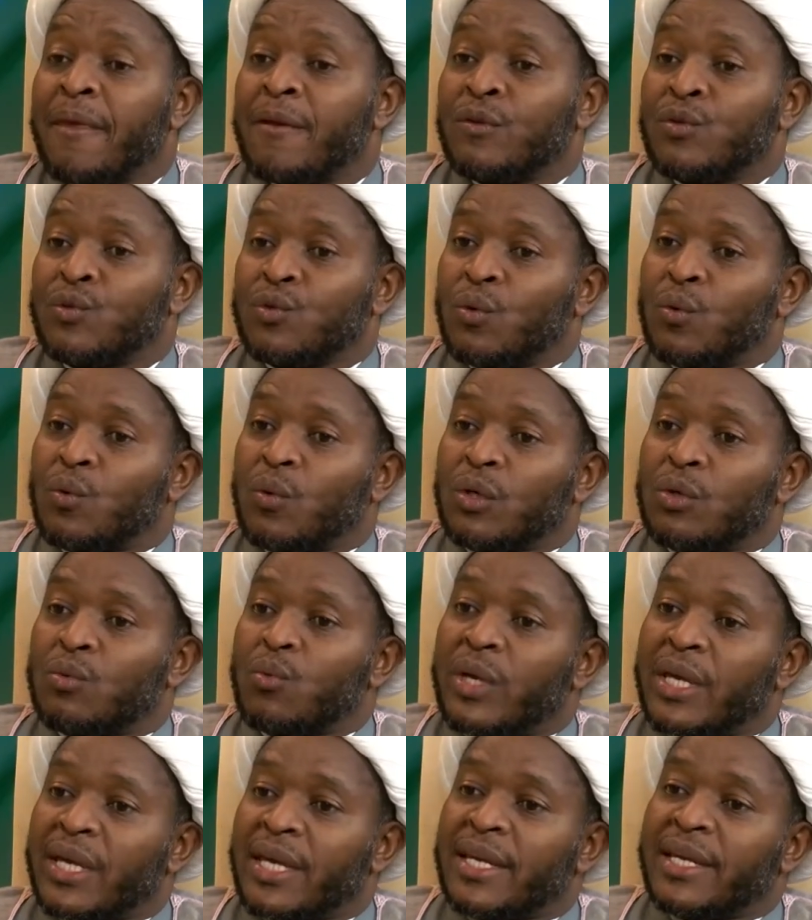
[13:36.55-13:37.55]
So what
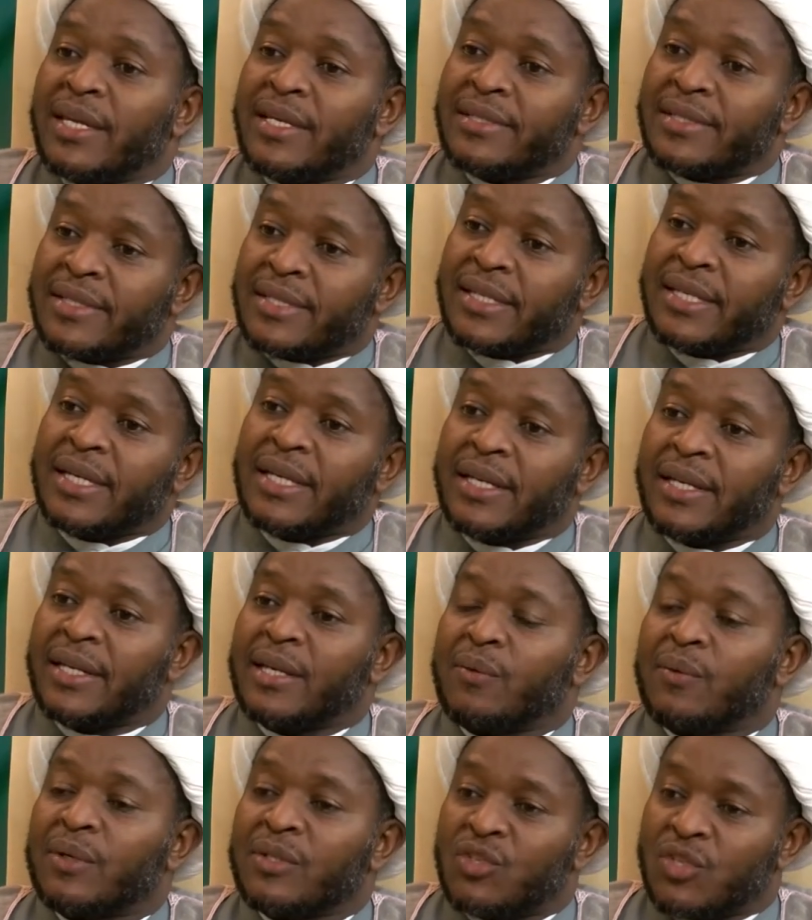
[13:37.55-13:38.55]
we can instill in
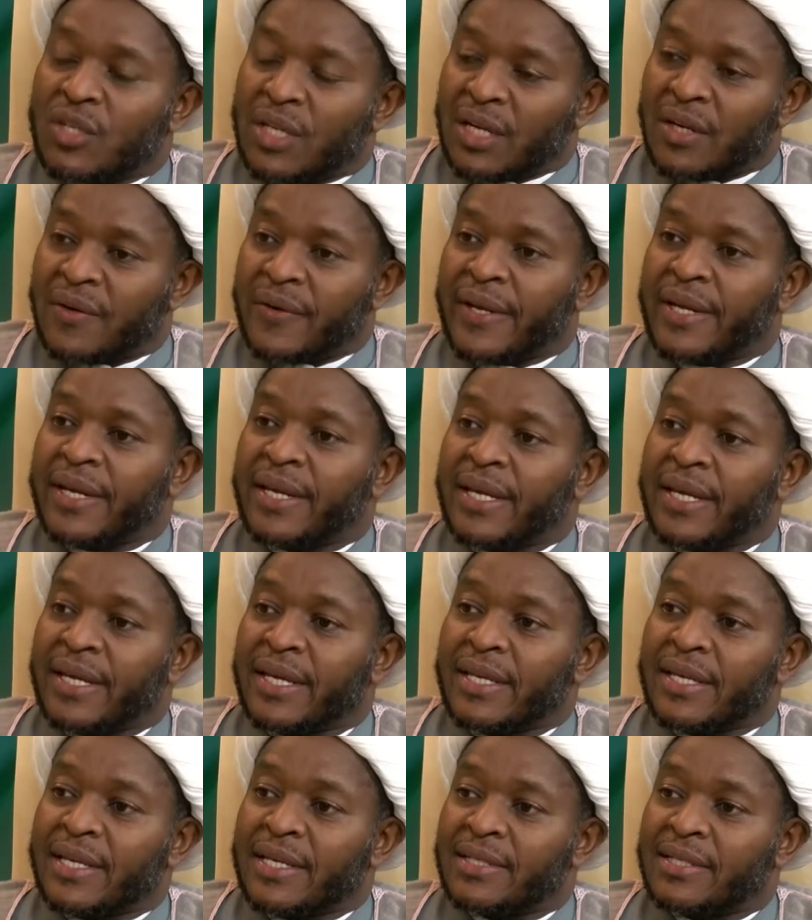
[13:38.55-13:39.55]
our children
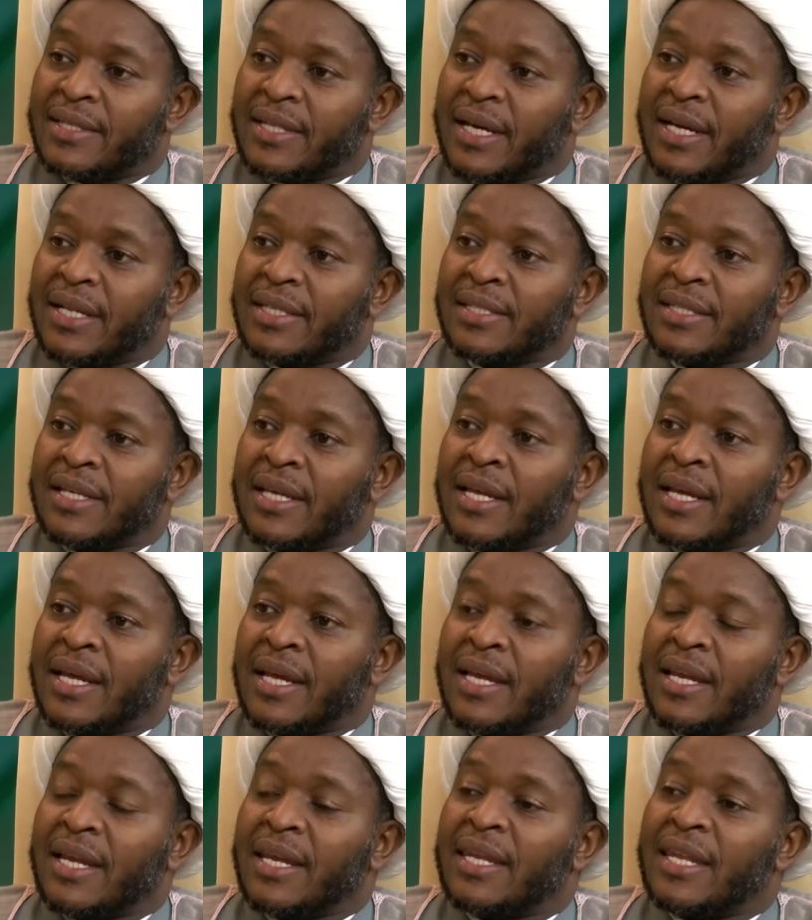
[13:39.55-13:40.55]
is that
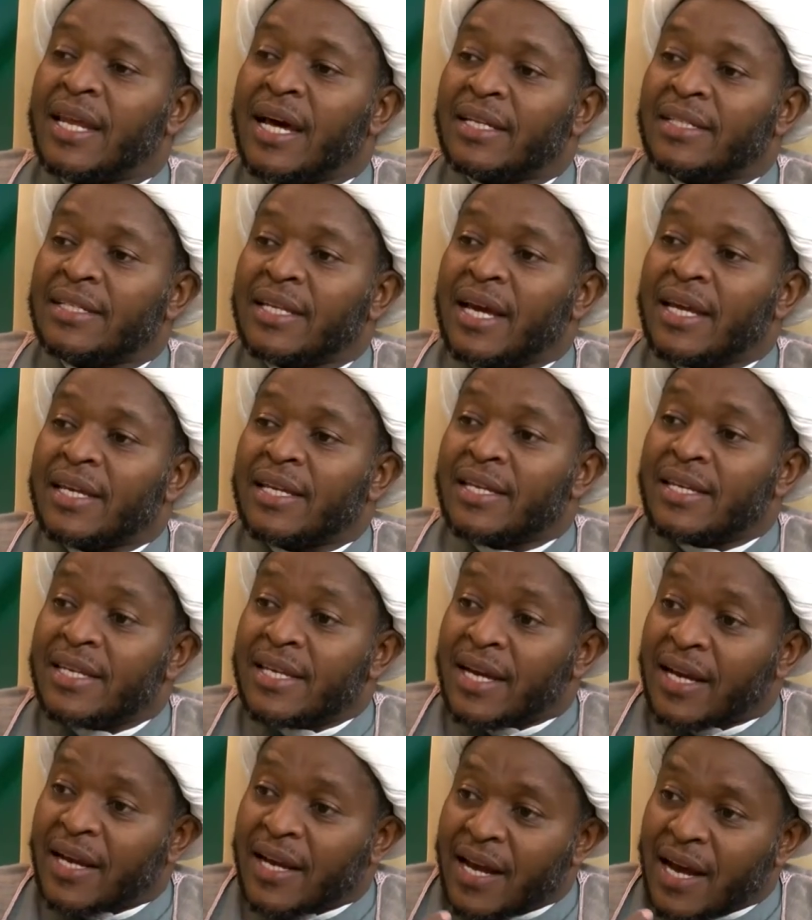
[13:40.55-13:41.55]
courage.
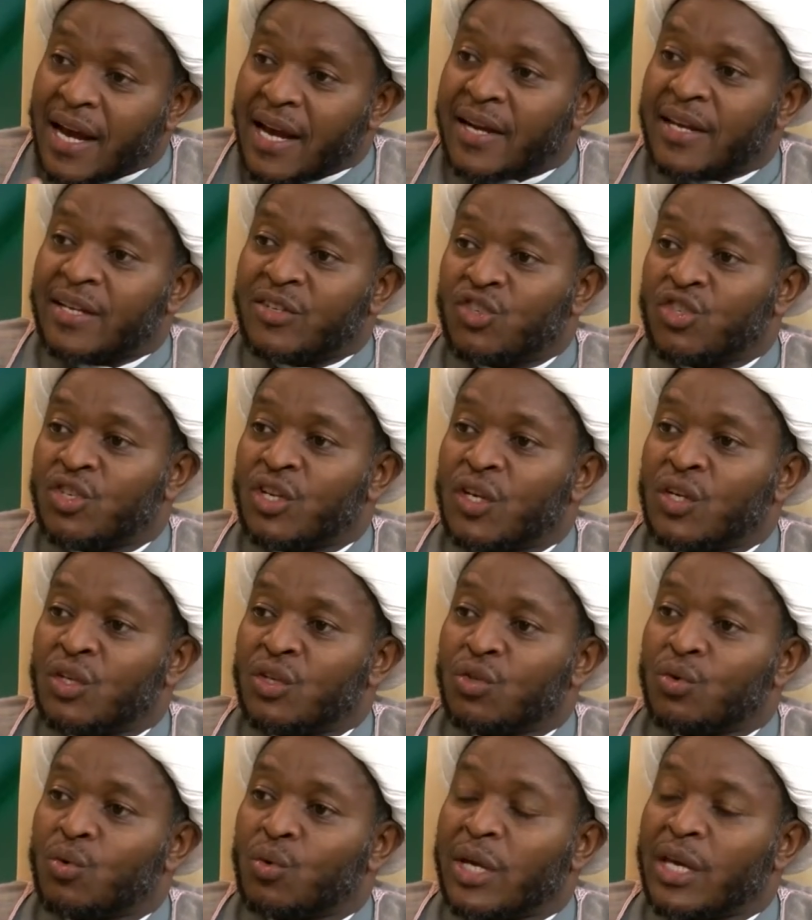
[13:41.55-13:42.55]
Idea, courage.
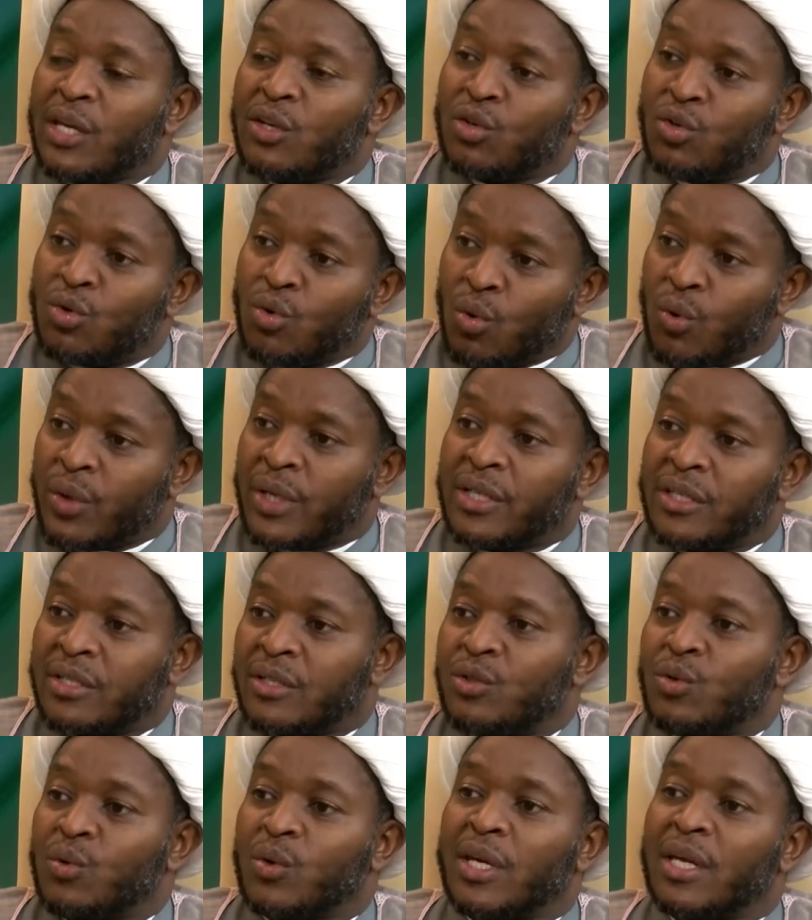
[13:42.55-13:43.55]
You can do it.
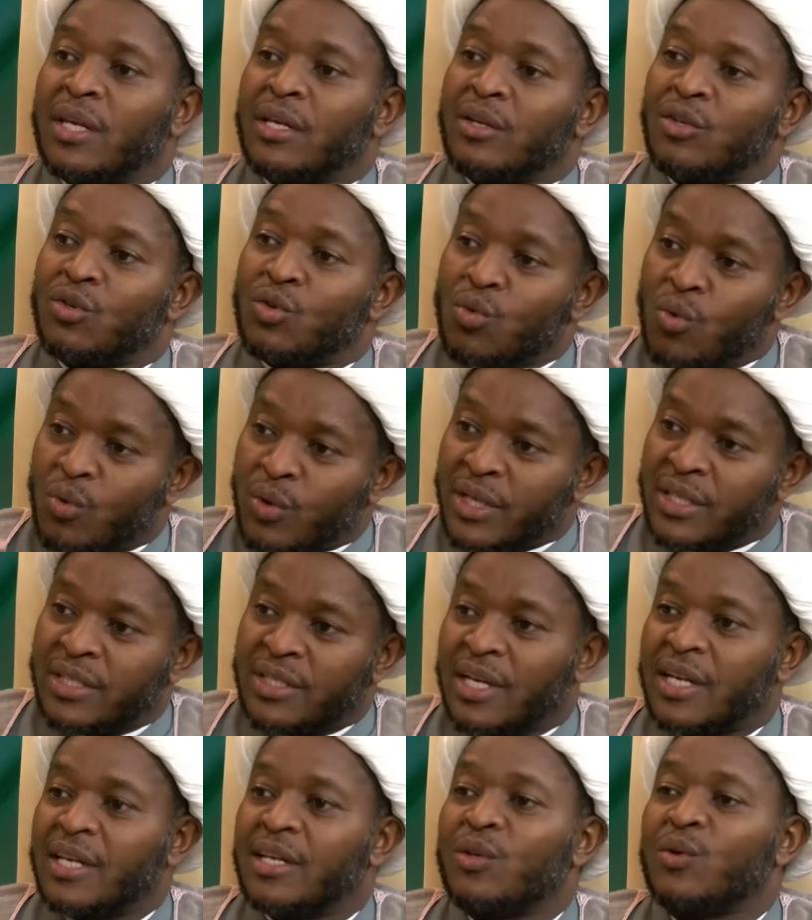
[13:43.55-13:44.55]
You can do it
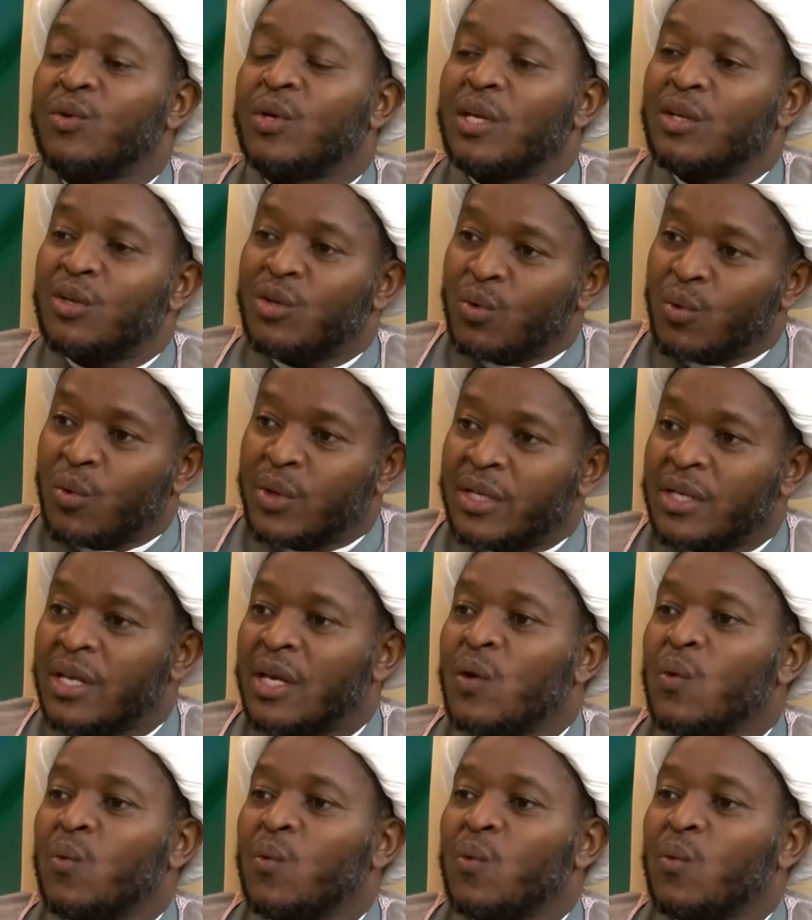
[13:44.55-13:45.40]
and you can do it.